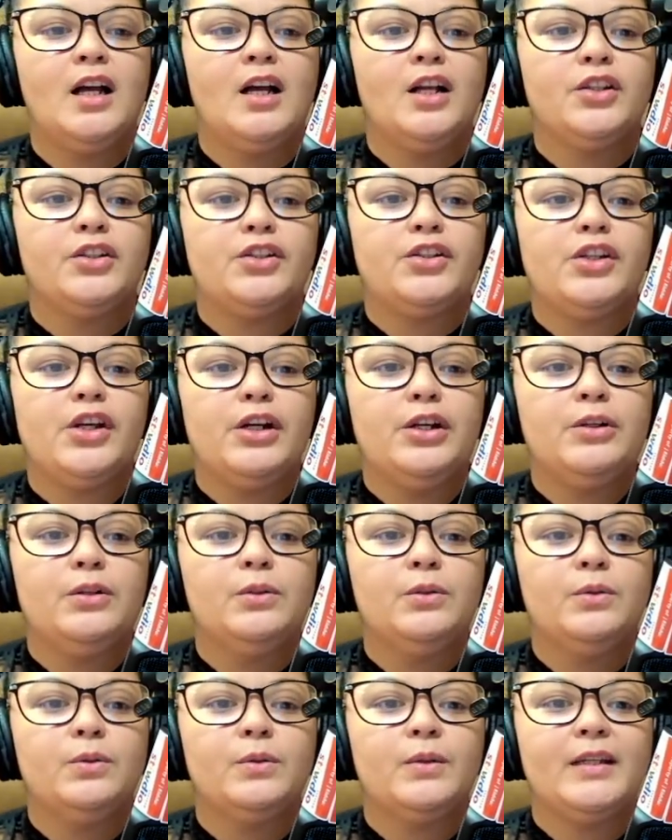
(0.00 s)

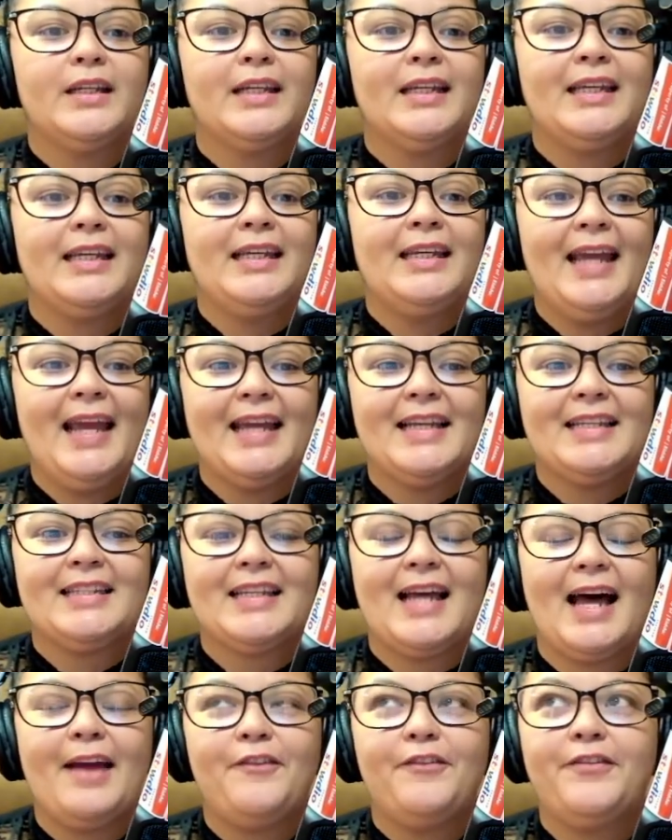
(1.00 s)
So yes,
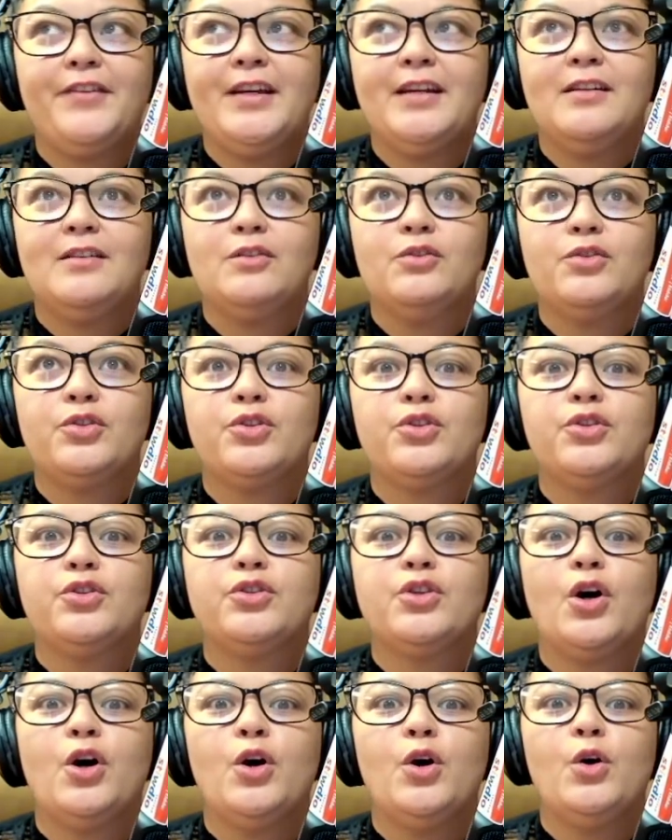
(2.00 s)
I feel
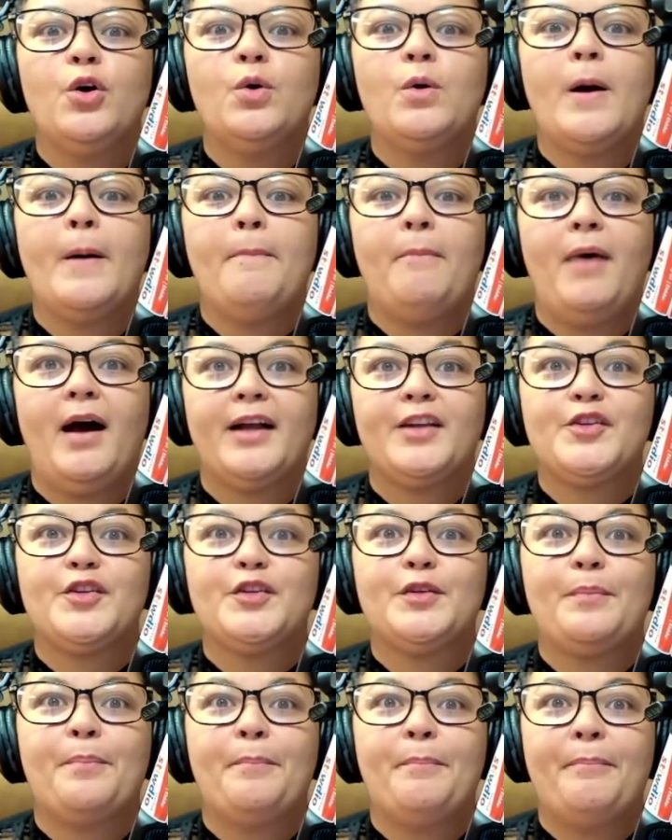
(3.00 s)
so
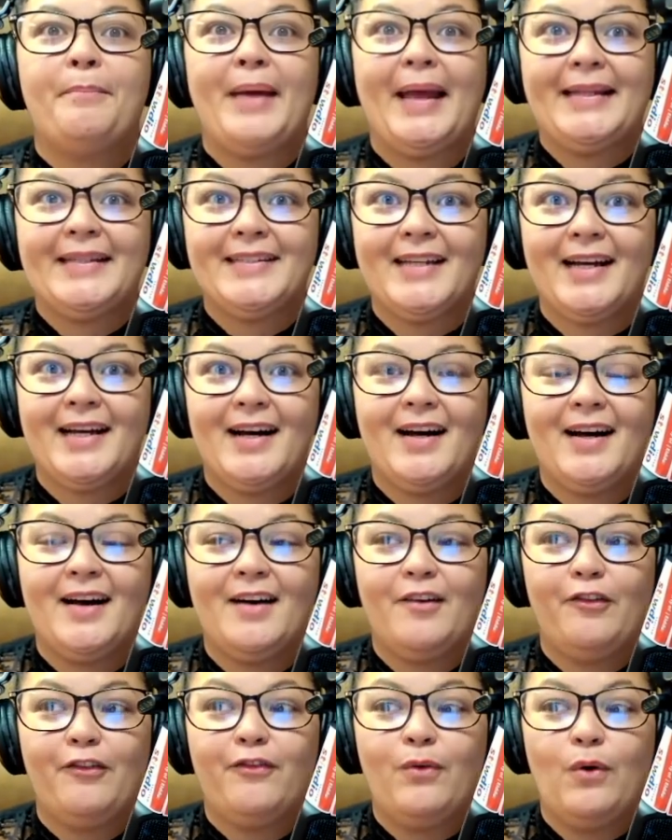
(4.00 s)
much
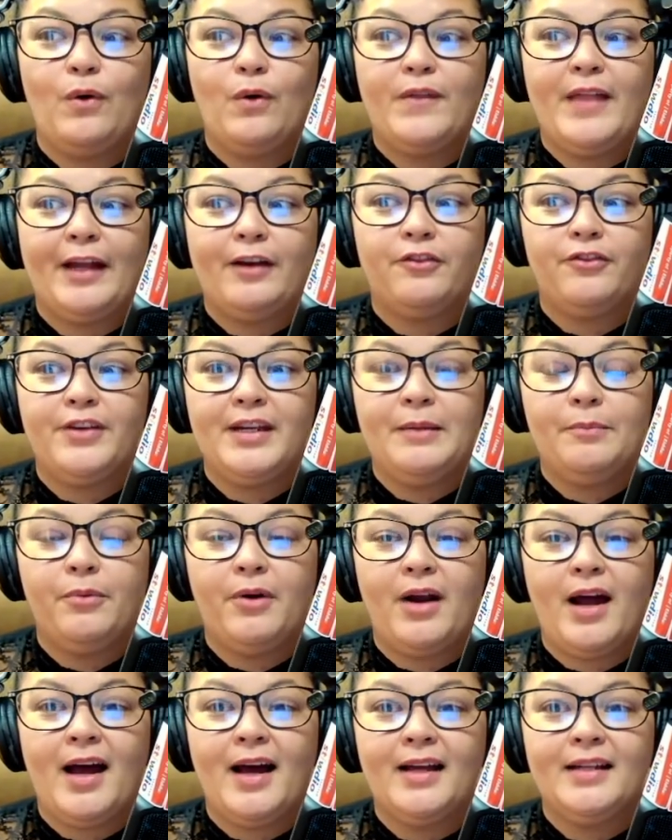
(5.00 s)
better for that
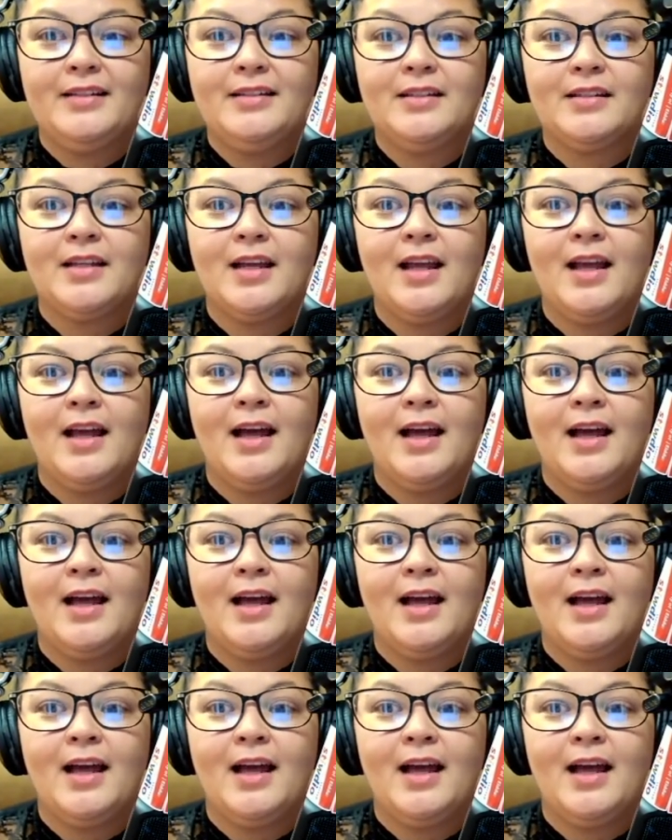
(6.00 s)
rebrand.